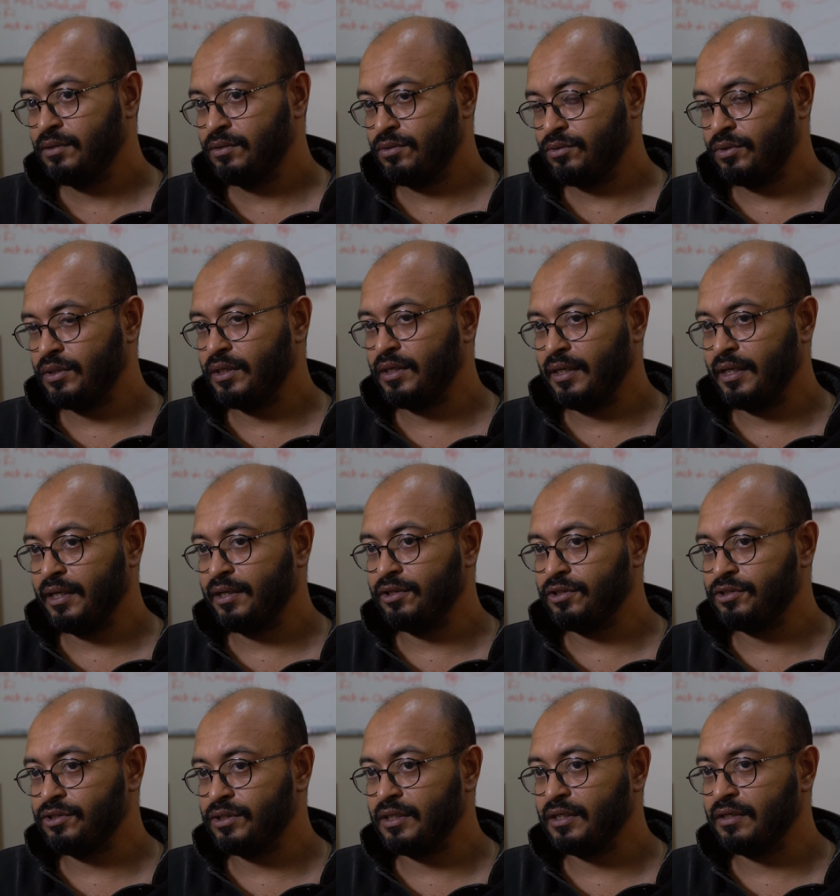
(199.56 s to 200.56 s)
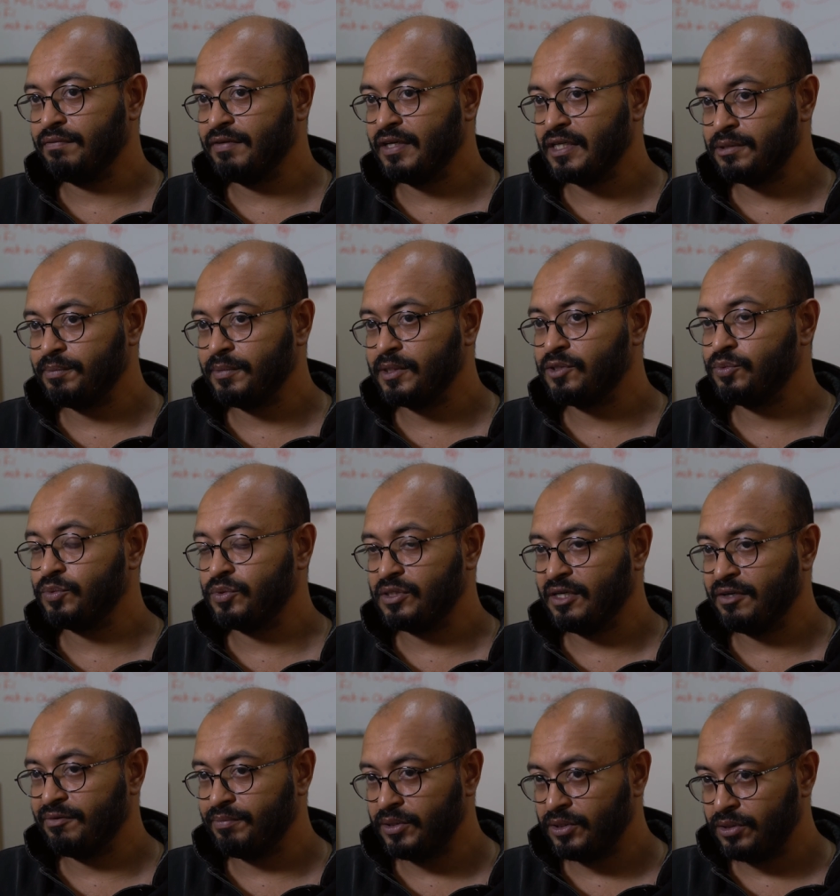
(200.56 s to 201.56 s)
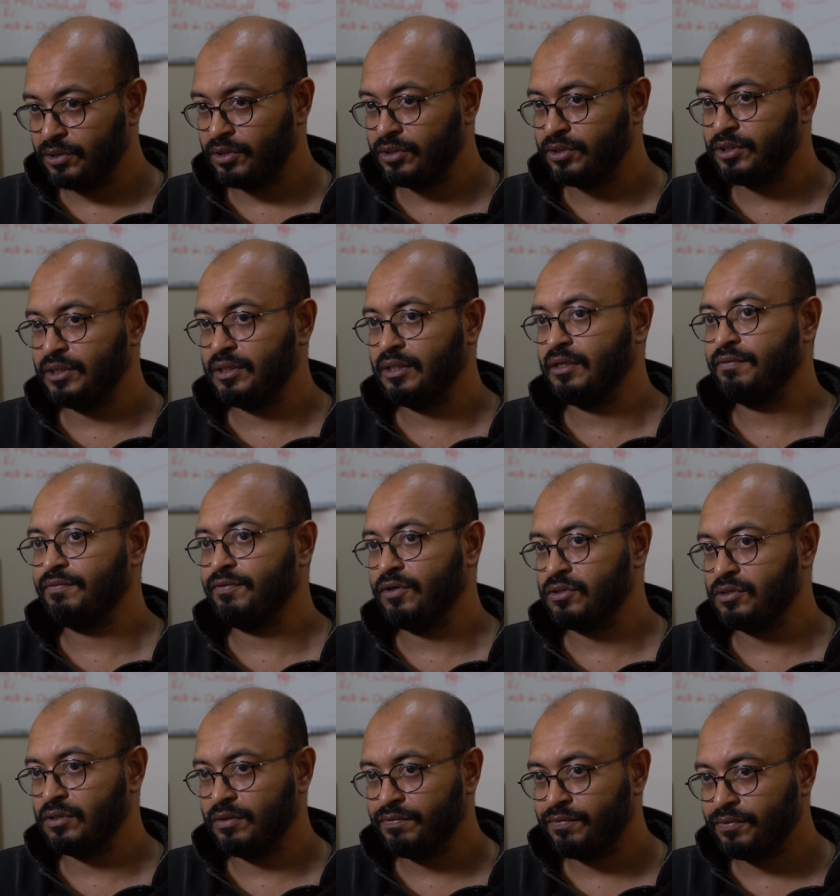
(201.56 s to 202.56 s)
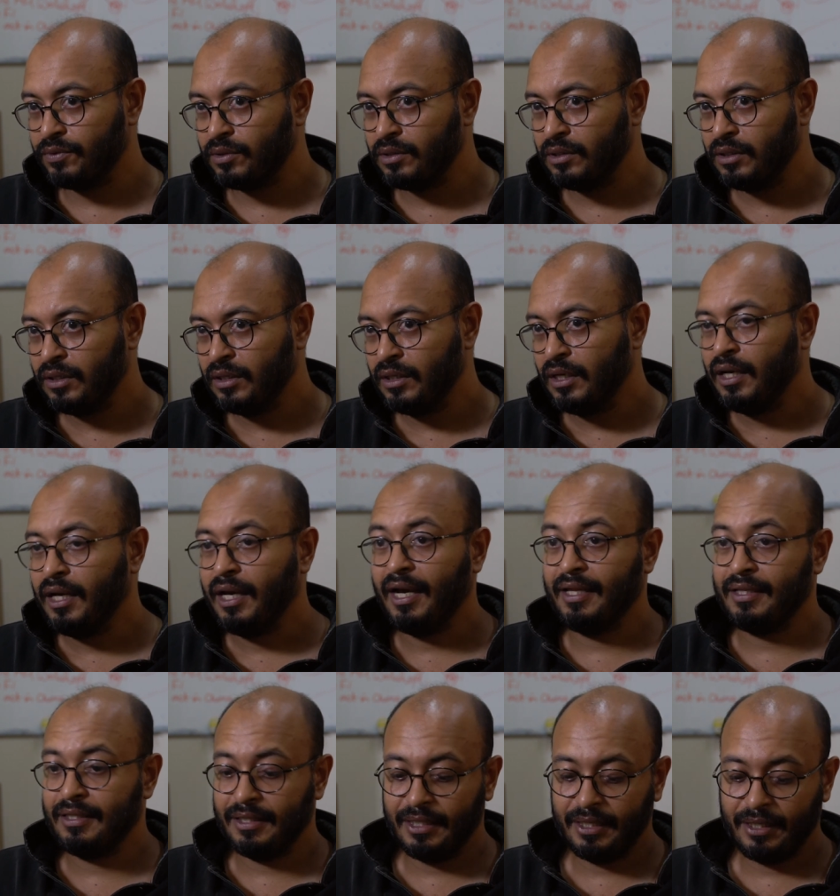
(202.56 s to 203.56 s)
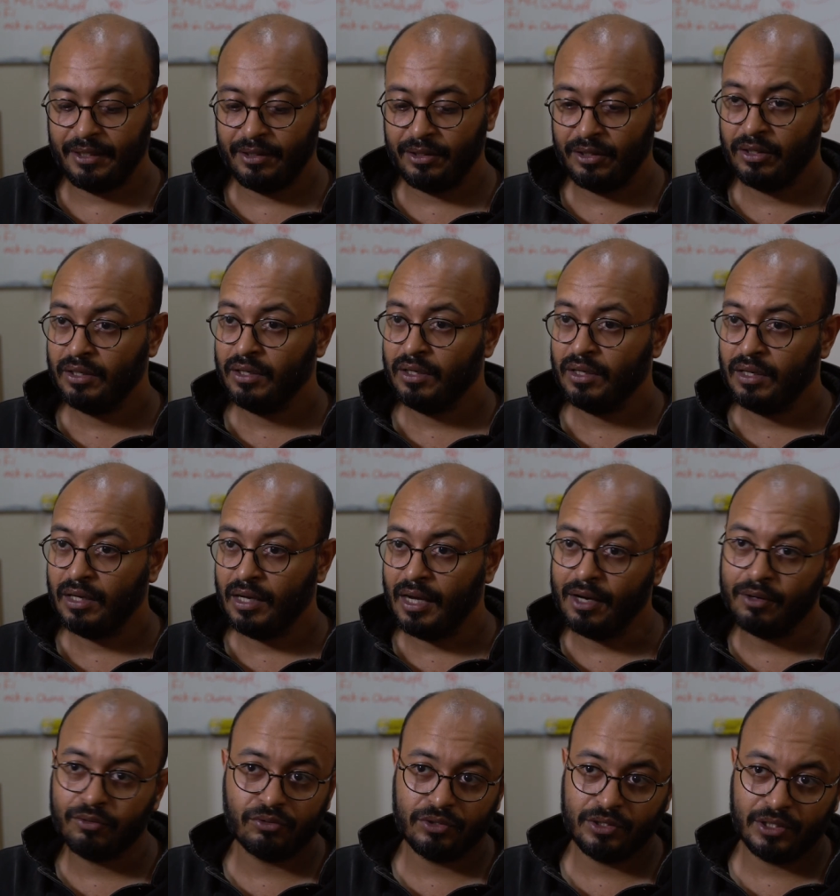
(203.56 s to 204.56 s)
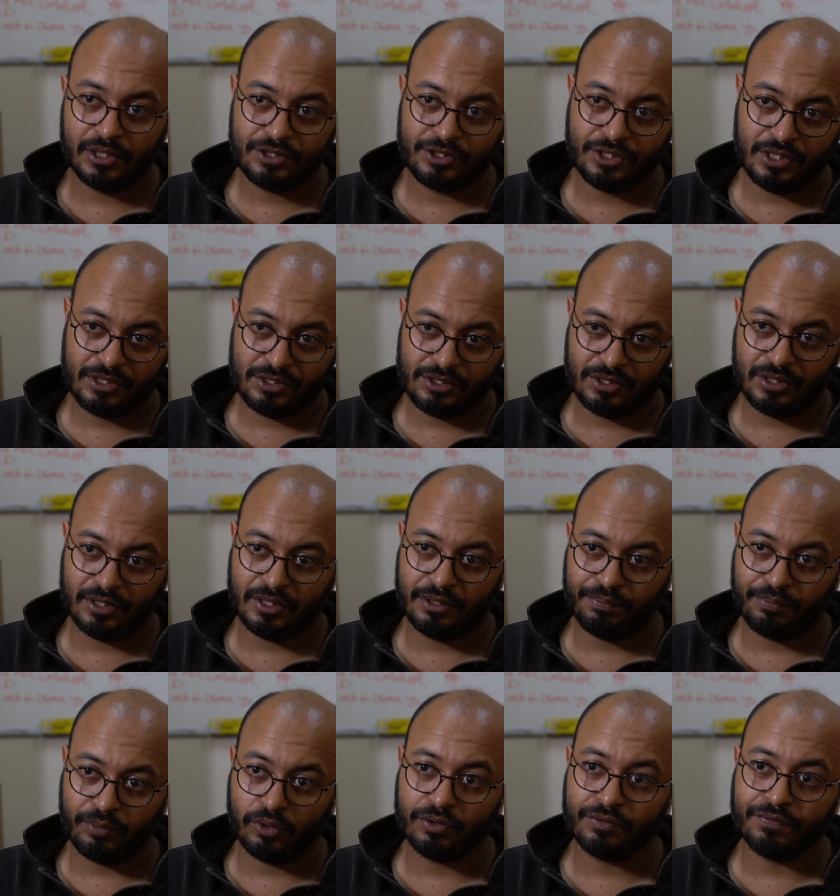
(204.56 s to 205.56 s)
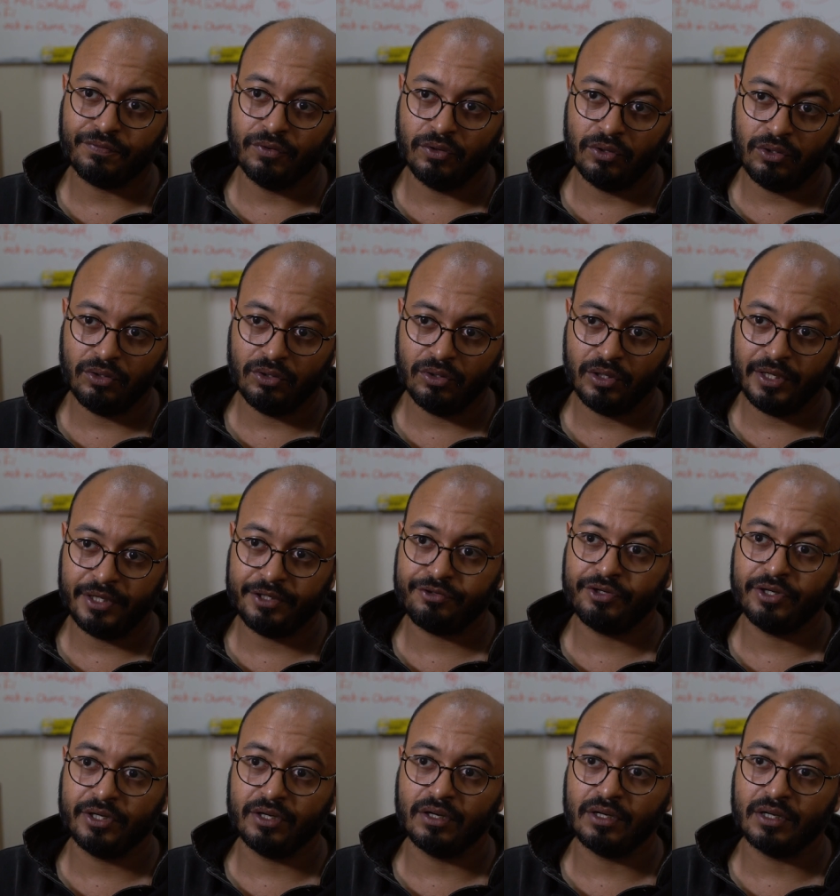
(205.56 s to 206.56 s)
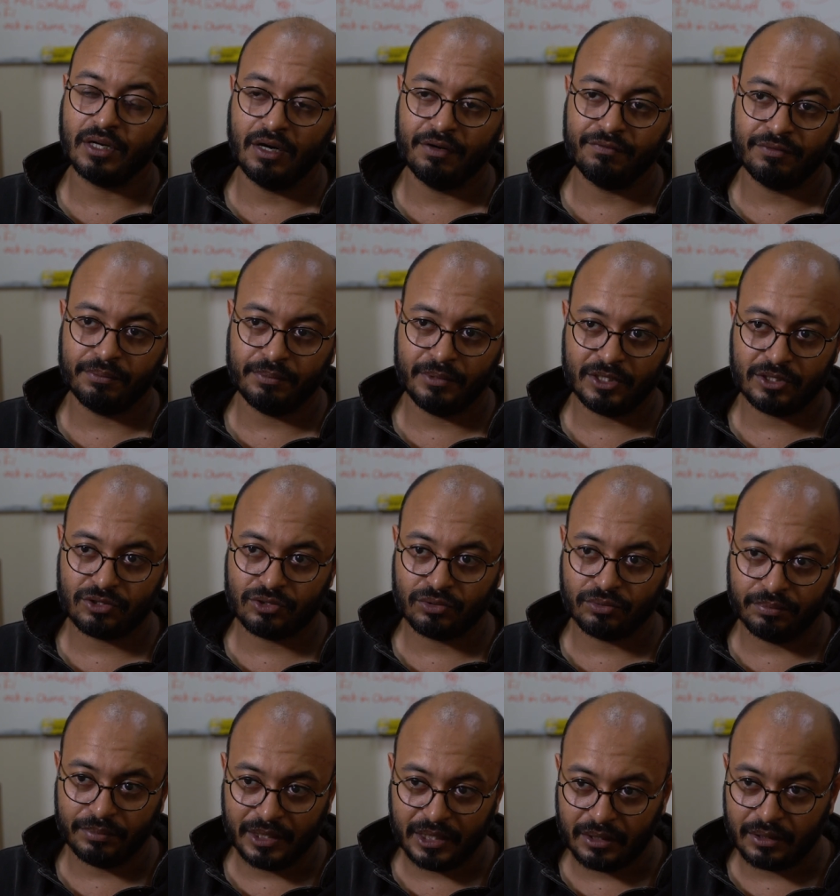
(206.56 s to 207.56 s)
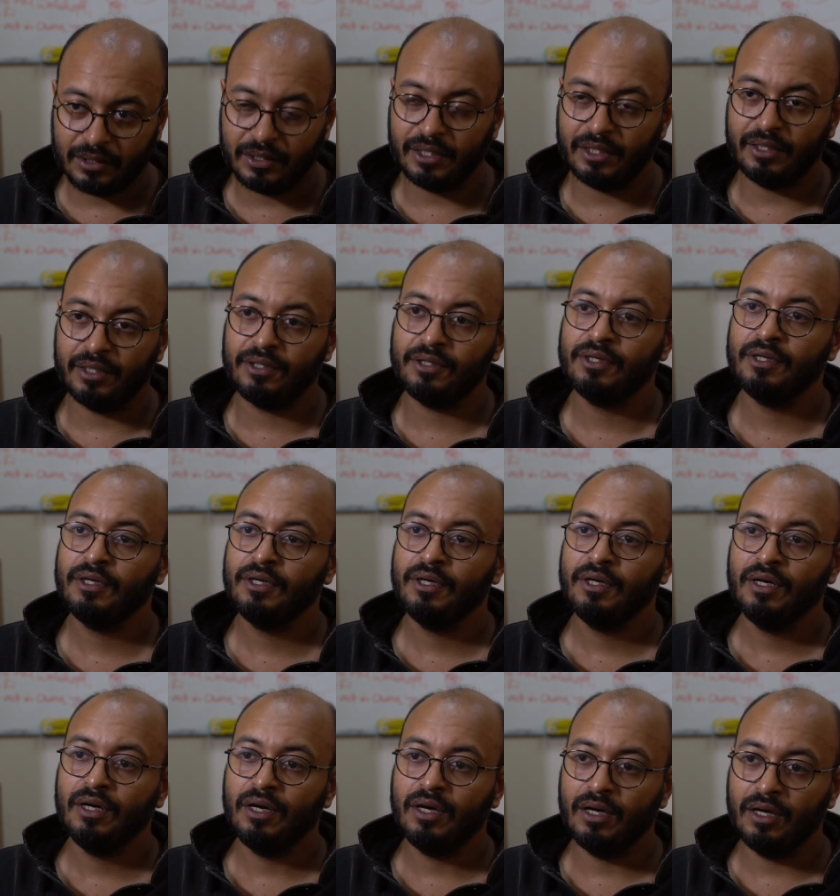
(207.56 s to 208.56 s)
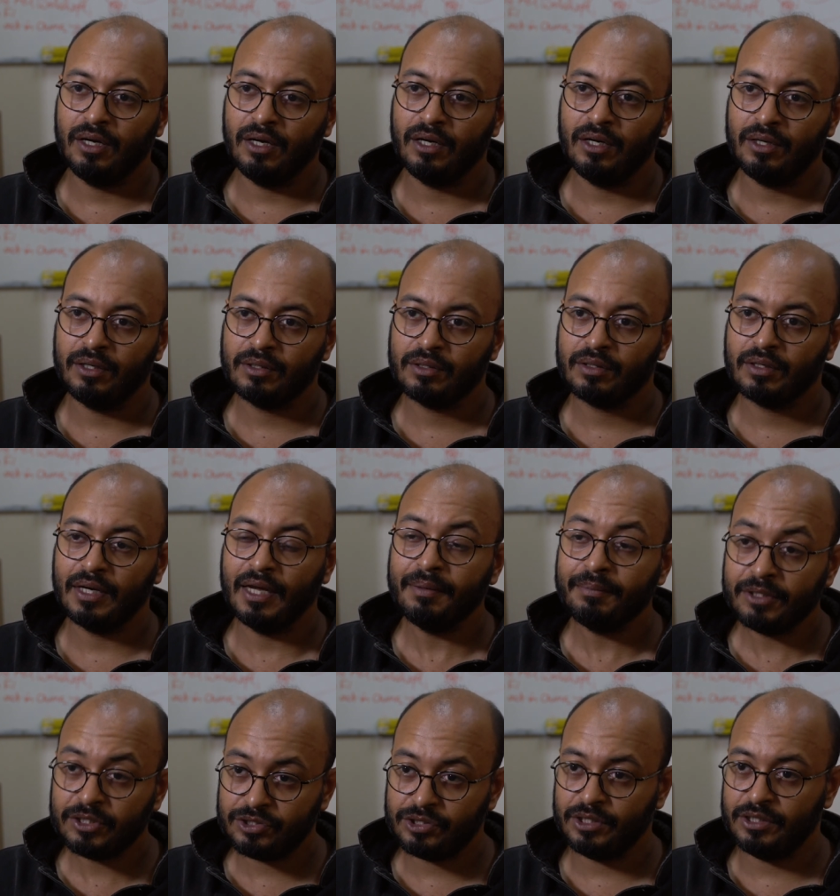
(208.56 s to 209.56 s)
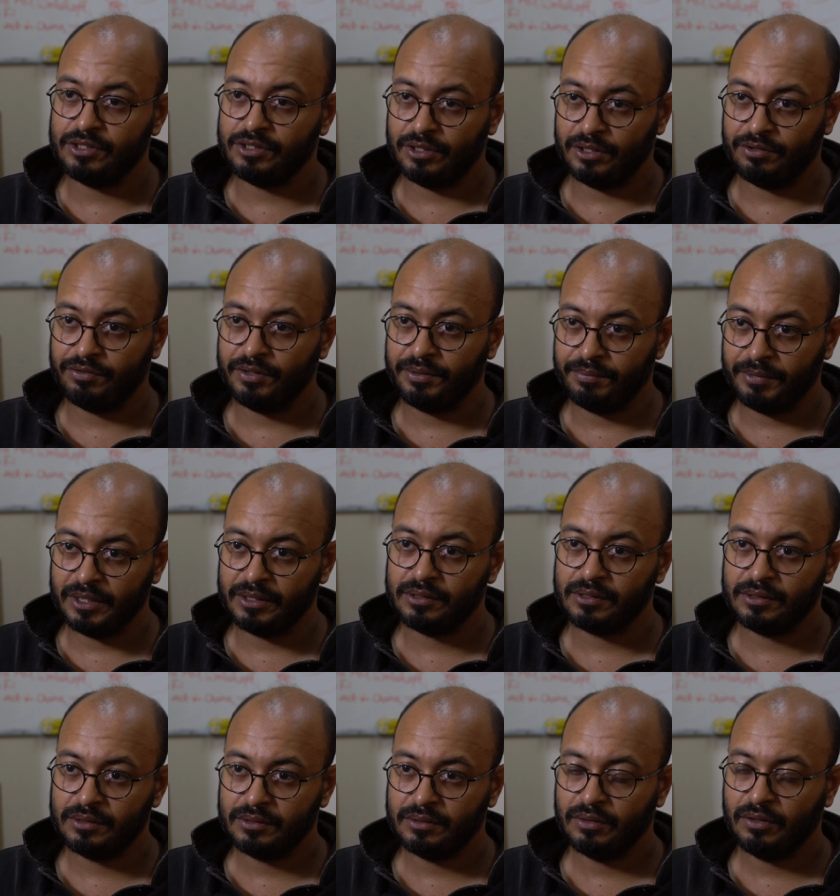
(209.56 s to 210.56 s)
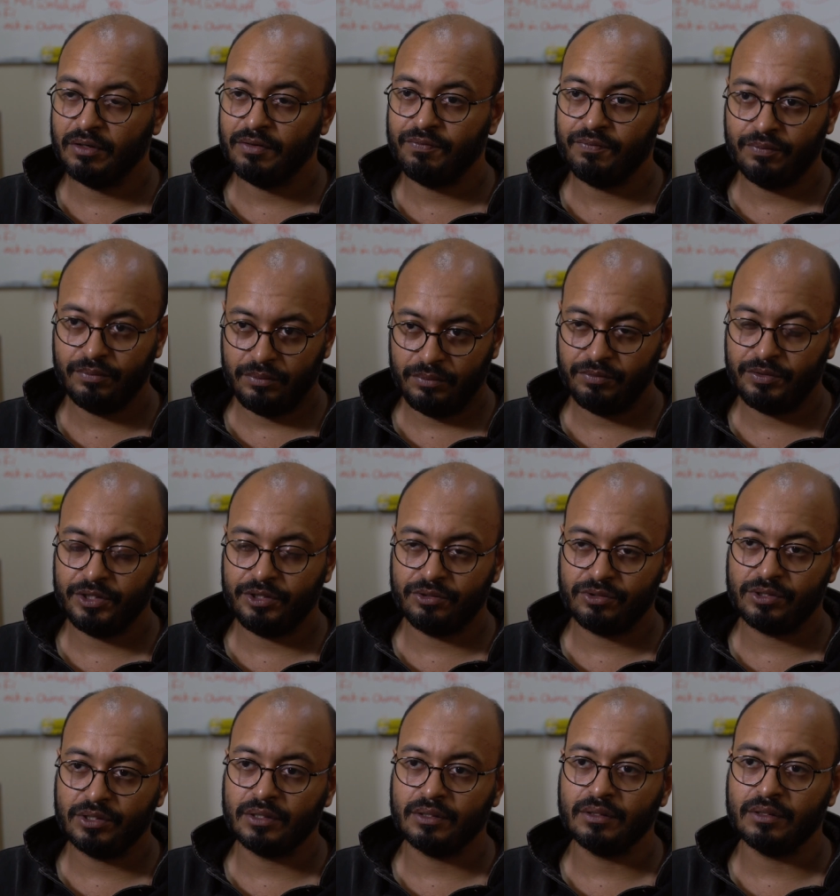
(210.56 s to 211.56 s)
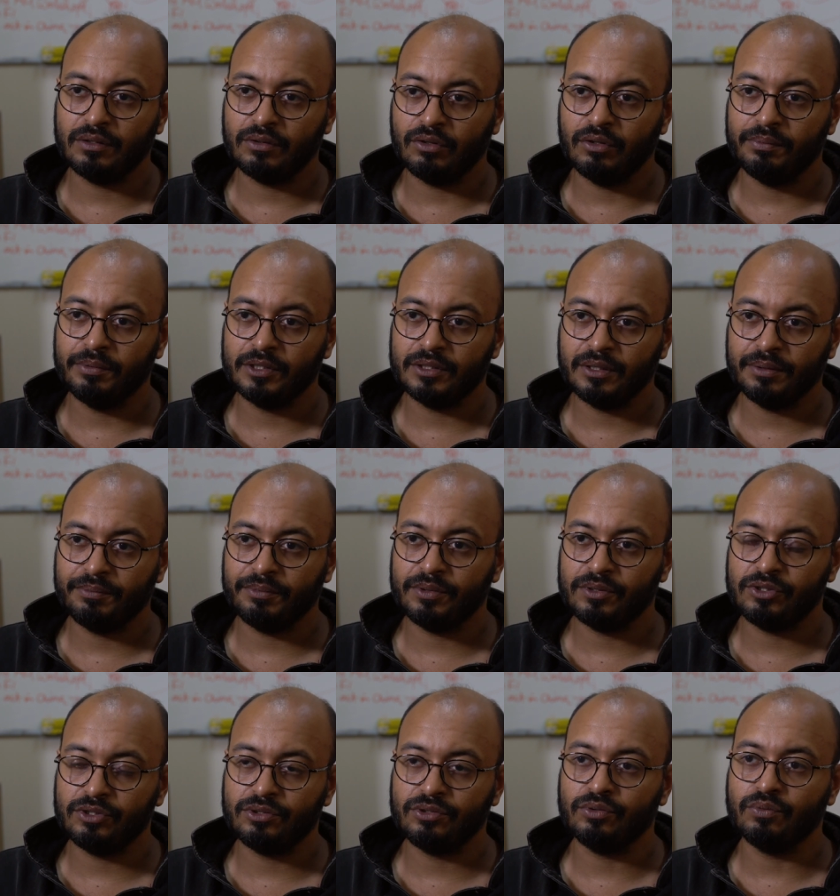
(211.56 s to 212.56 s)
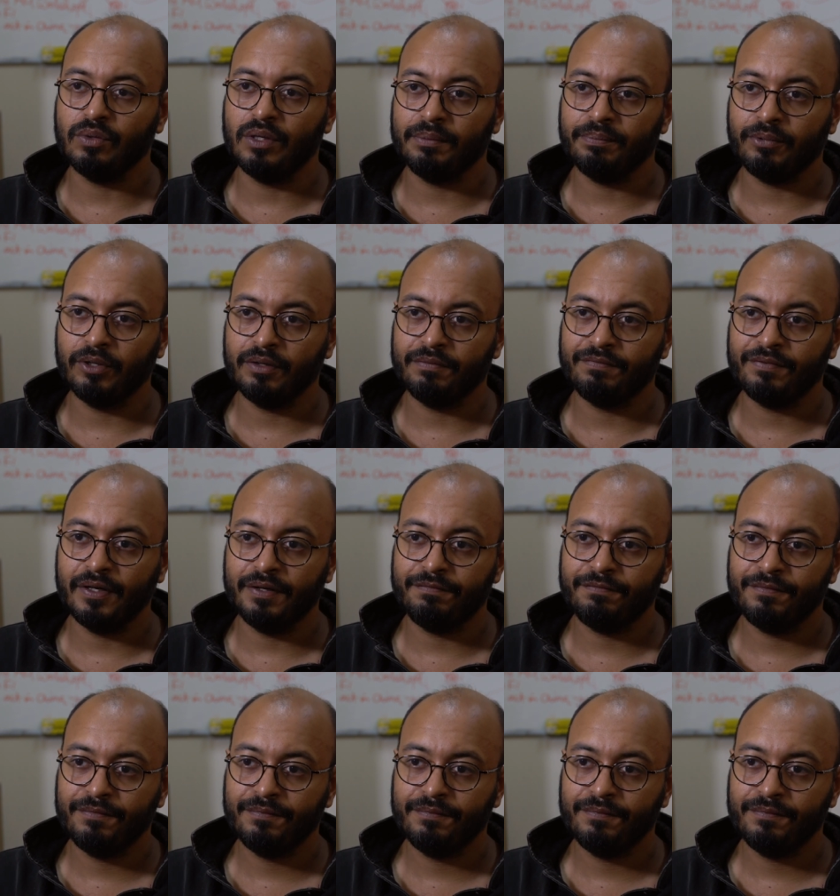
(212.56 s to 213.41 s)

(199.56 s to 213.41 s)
to their energy investments, which have been dirty and fossil fuel, and then how do they change their portfolio and trigger governments to meet their climate change agreements of reducing the global temperature to 1.5.